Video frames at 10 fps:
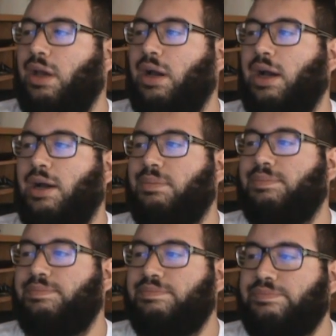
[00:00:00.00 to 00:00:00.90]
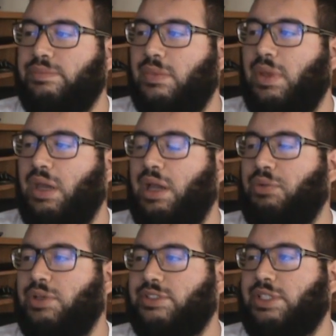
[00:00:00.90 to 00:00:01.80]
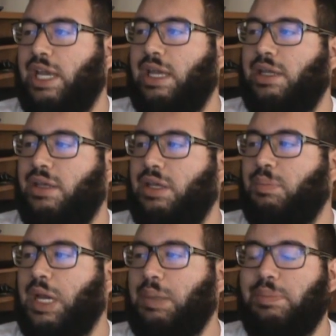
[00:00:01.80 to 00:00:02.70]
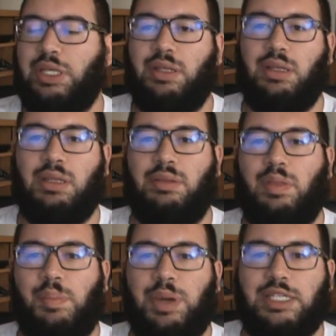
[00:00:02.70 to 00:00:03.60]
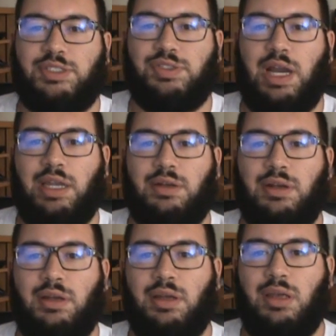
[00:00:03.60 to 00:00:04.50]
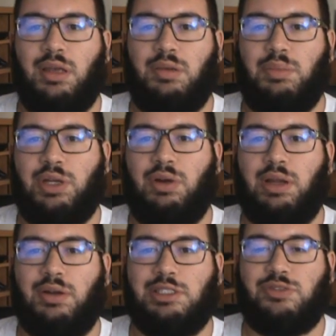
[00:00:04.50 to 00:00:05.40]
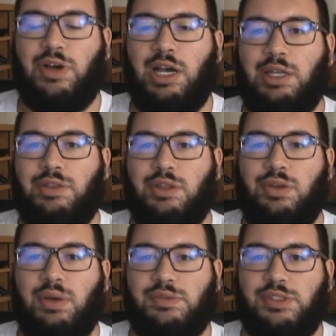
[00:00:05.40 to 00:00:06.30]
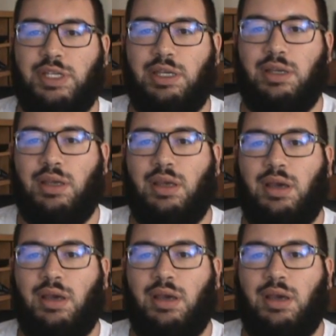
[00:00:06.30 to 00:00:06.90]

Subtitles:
I will say he might be the best striker McGregor has fought in the UFC,